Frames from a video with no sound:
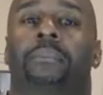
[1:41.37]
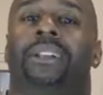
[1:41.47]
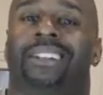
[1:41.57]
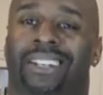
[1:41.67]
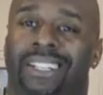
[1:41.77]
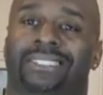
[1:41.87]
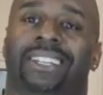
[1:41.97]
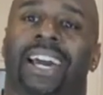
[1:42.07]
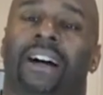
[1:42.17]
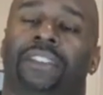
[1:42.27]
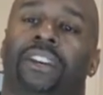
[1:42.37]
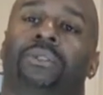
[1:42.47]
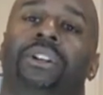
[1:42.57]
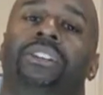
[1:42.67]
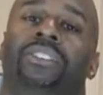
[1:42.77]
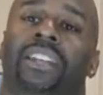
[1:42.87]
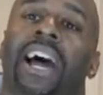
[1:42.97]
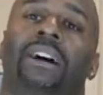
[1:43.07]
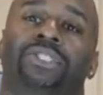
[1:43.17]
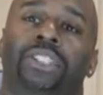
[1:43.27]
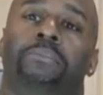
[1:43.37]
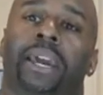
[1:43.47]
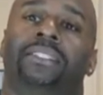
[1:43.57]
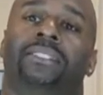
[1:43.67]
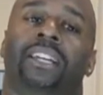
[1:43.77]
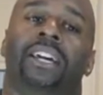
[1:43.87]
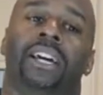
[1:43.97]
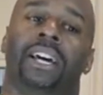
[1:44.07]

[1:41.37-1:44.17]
listing out the ingredients and how she makes it.